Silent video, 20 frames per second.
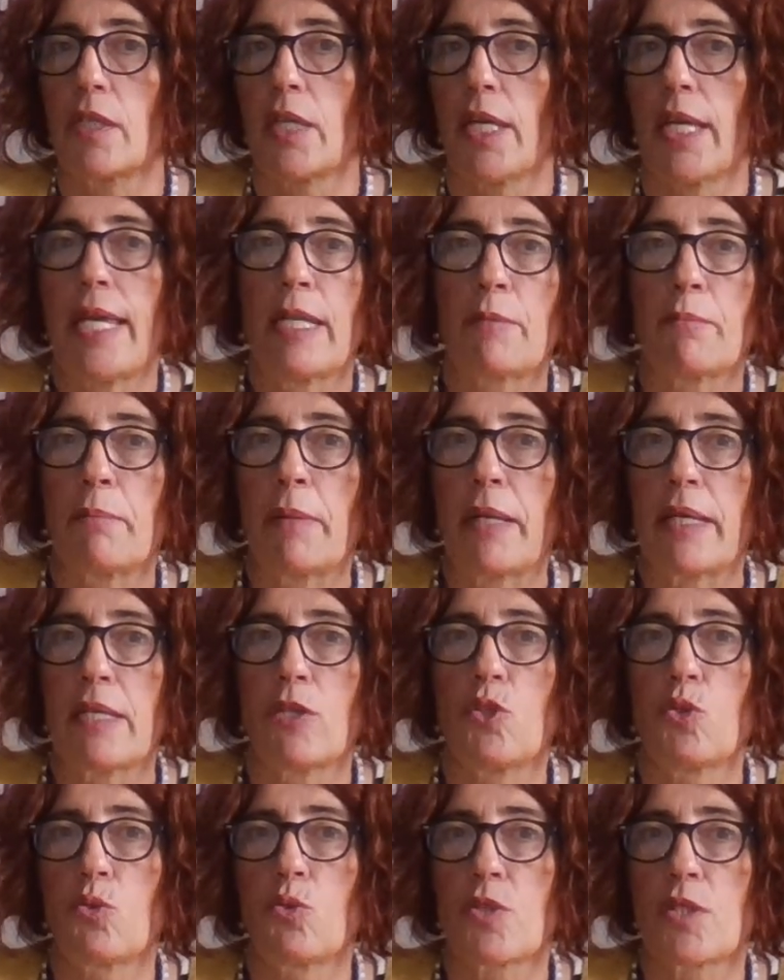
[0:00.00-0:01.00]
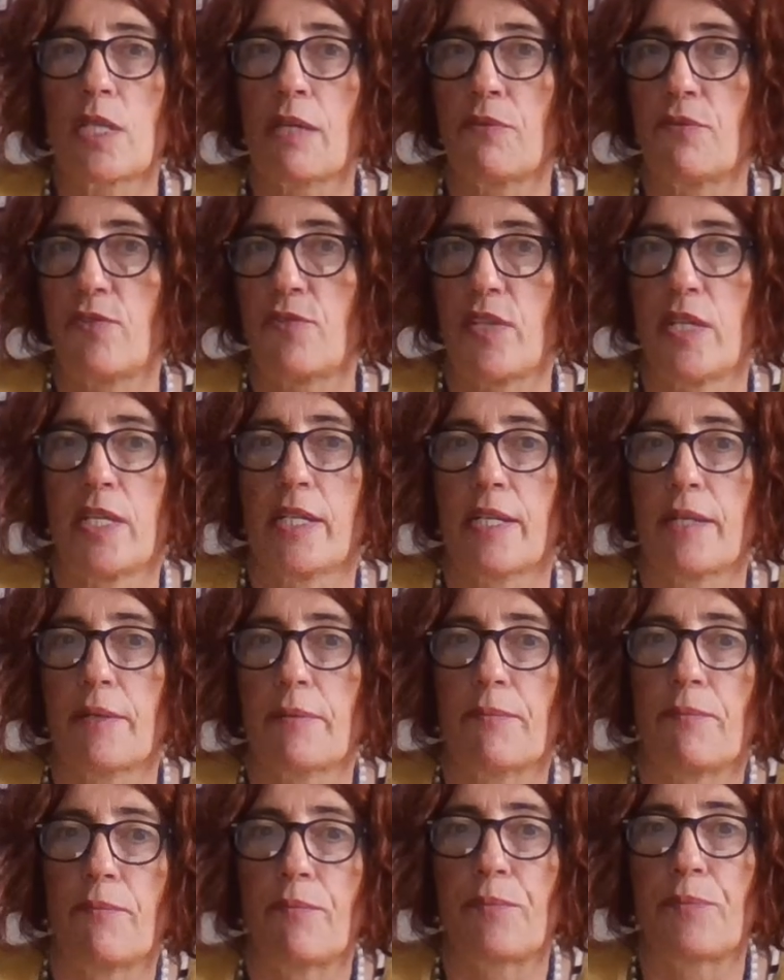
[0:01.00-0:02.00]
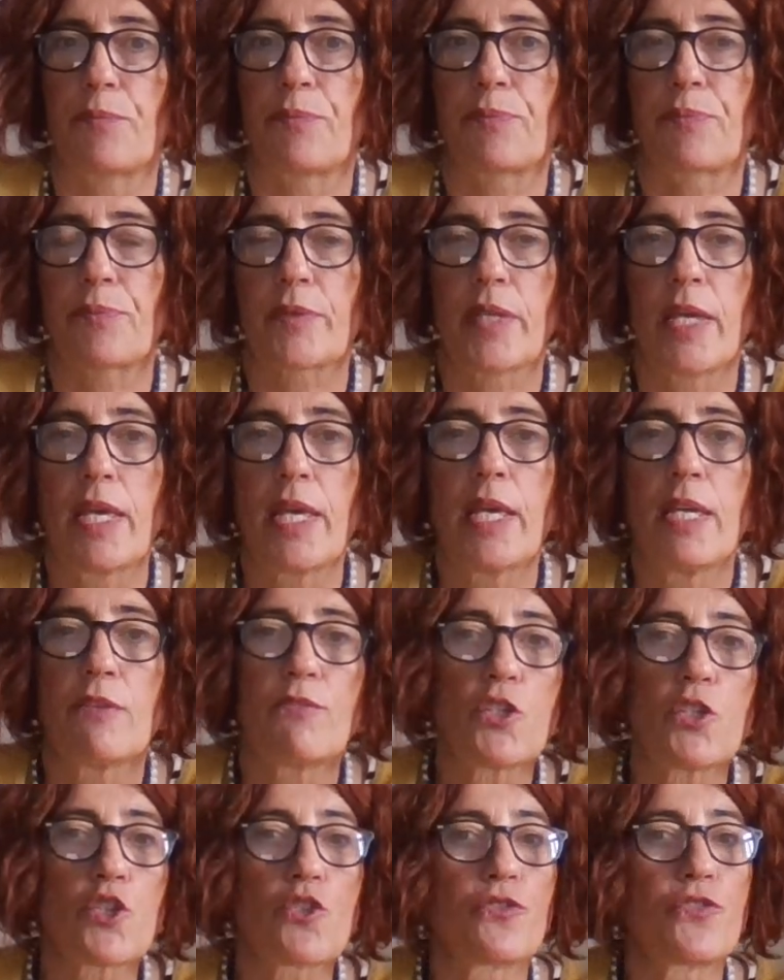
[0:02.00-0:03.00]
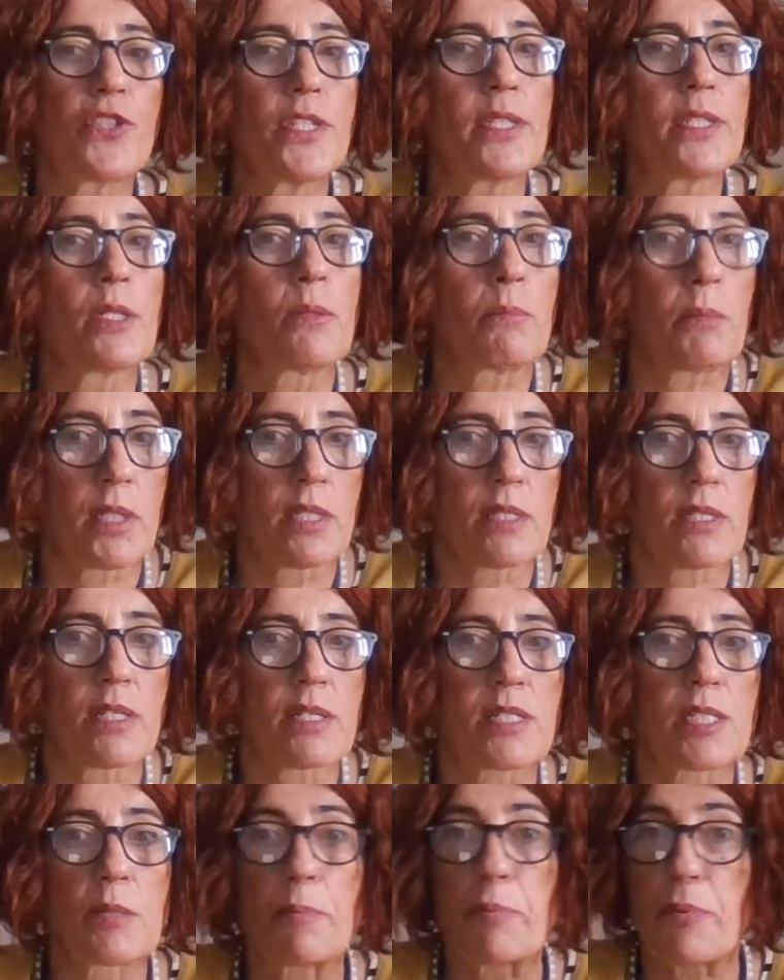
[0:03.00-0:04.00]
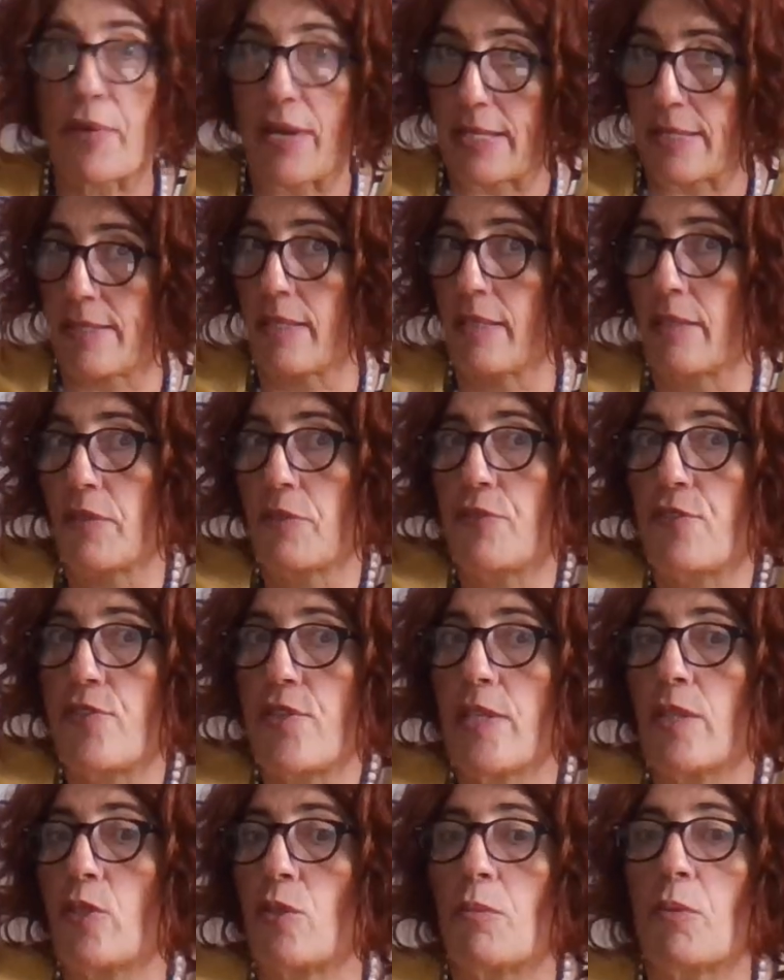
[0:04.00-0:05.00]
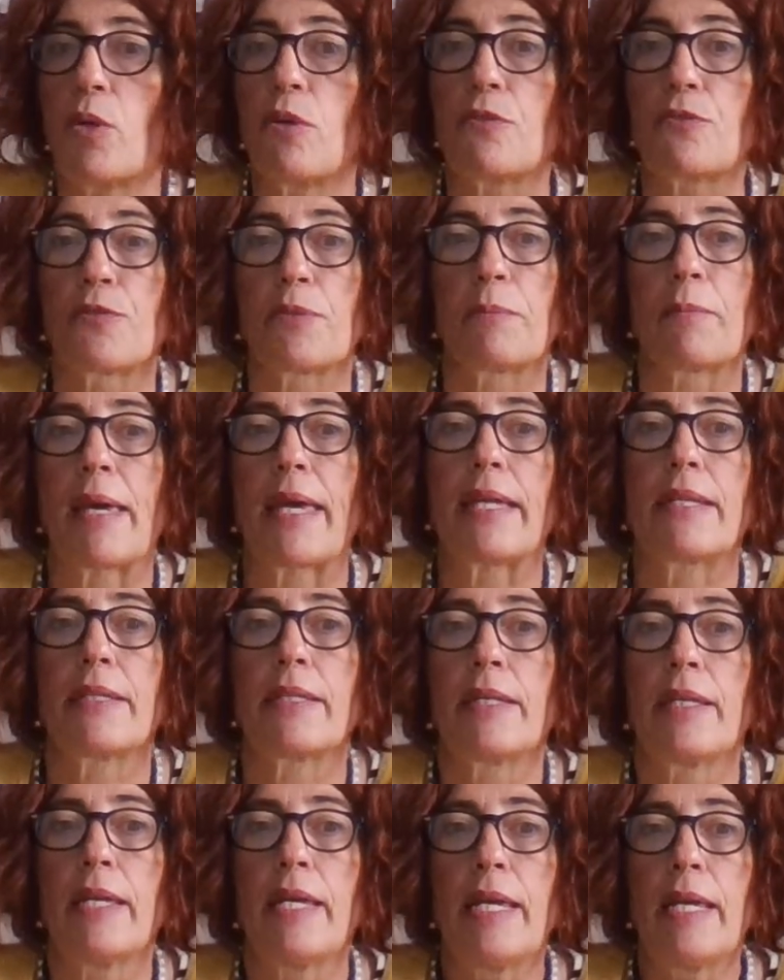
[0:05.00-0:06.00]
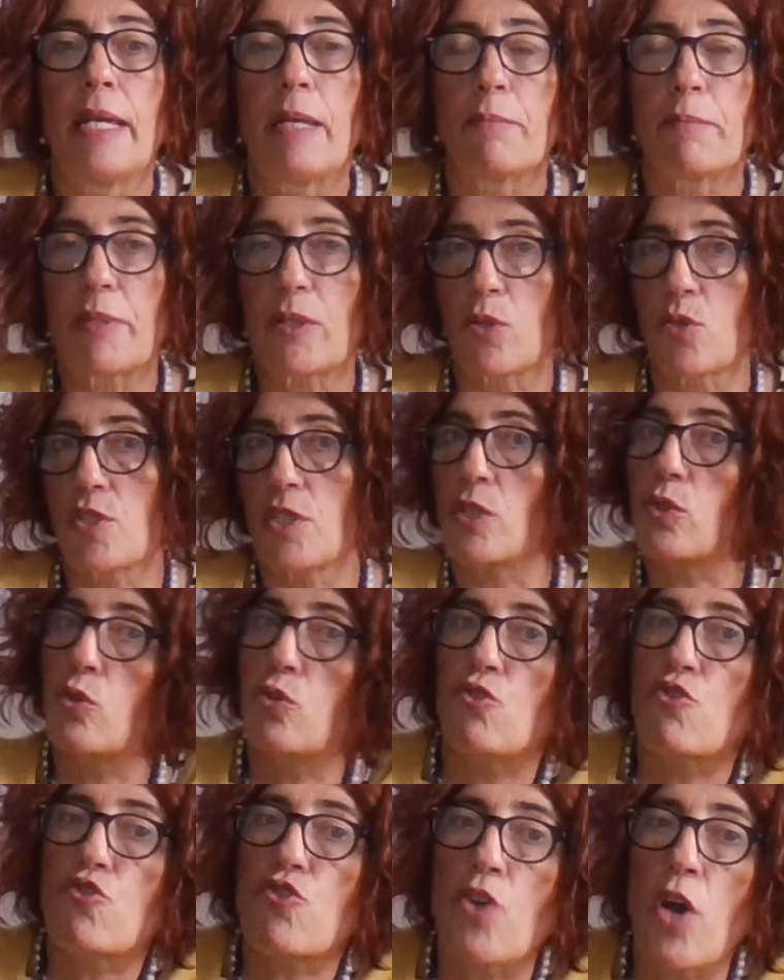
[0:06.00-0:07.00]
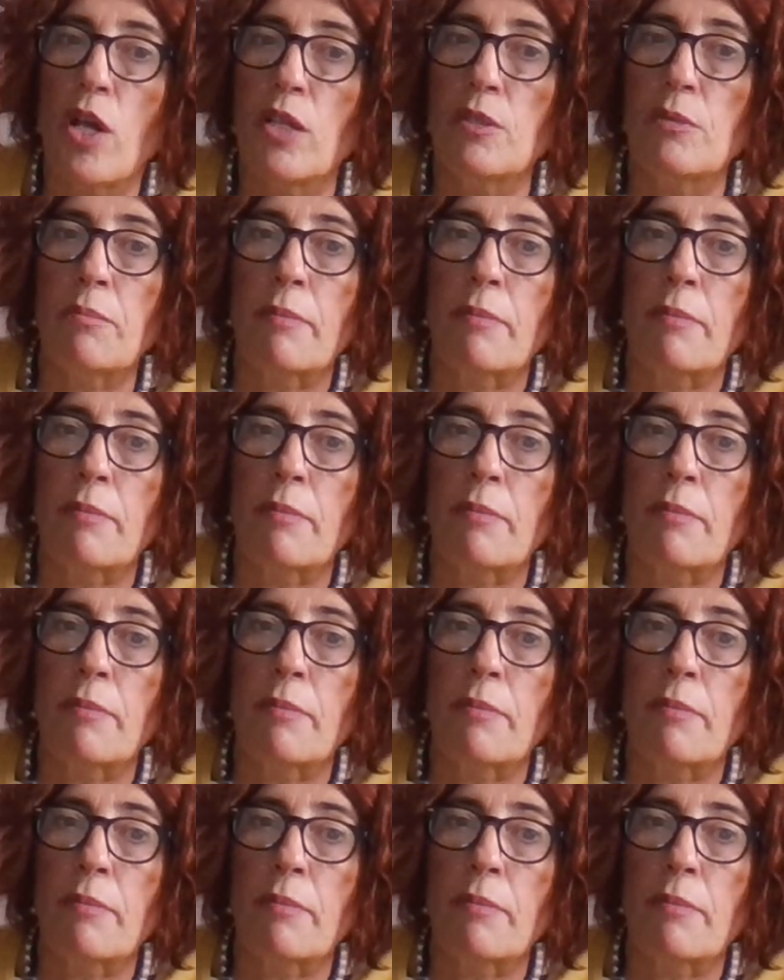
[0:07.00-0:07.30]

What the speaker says: and by using fear, which further means suppressing the freedom of a man, because a controlled